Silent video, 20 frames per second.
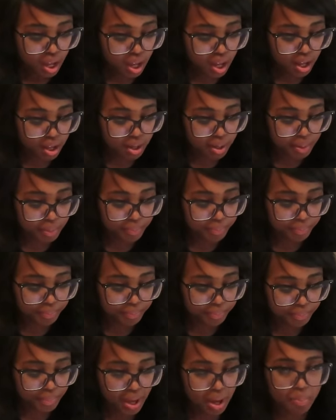
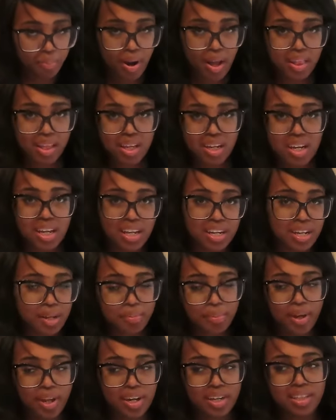I'm probably gonna end
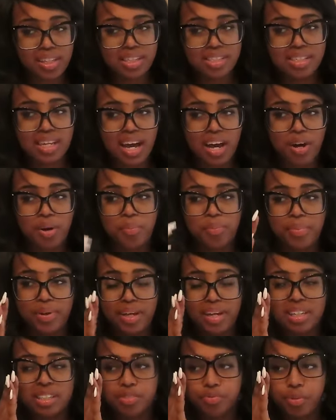up cutting these out.
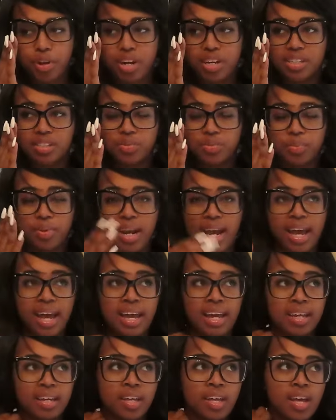But as far as what
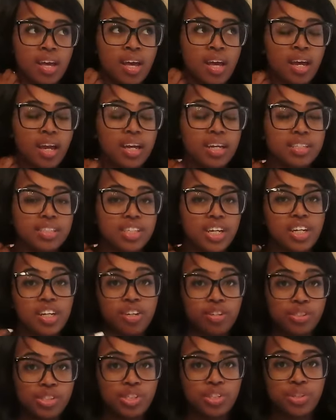I
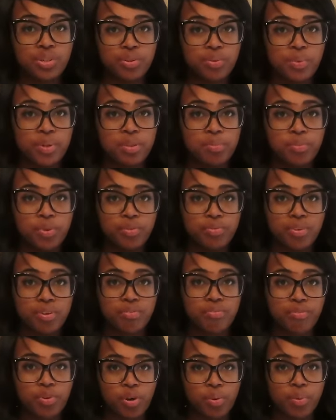continue to do with moving
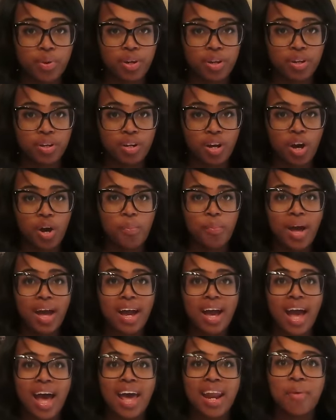forward, oh my
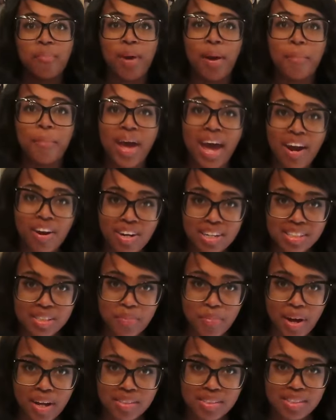god, and my battery's
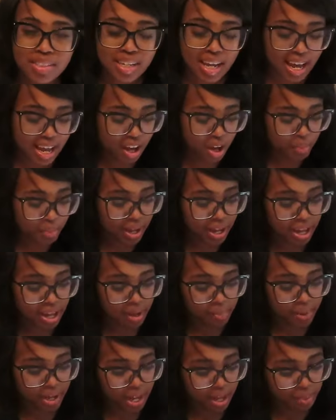about to die. Oh my
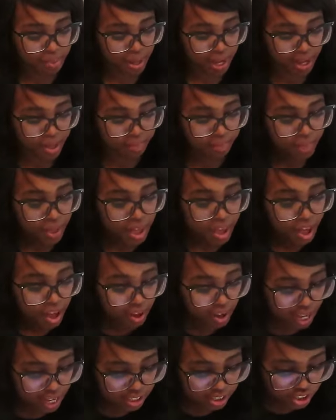god, oh my god, oh my god.
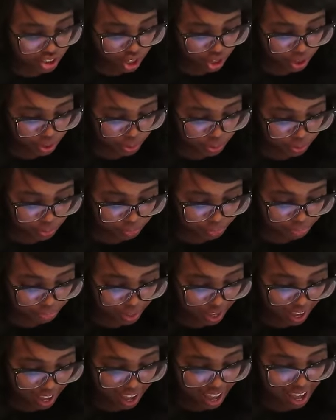Okay, so
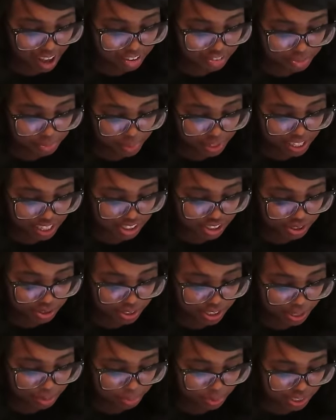I have Monday,
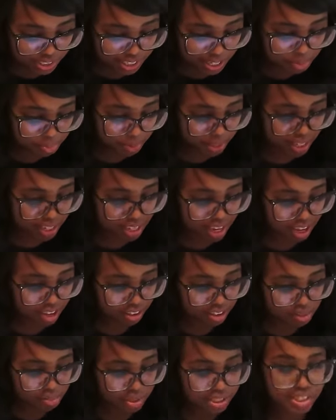Tuesday, Wednesday planned
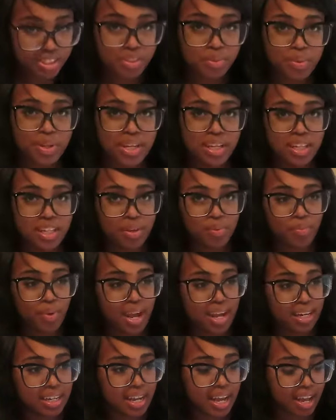out. Let me just quickly
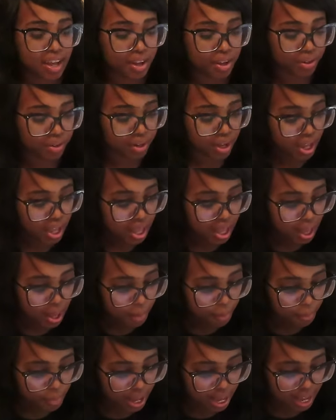write down
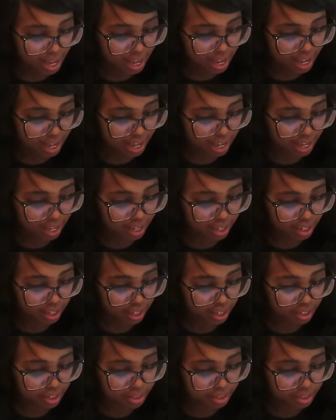my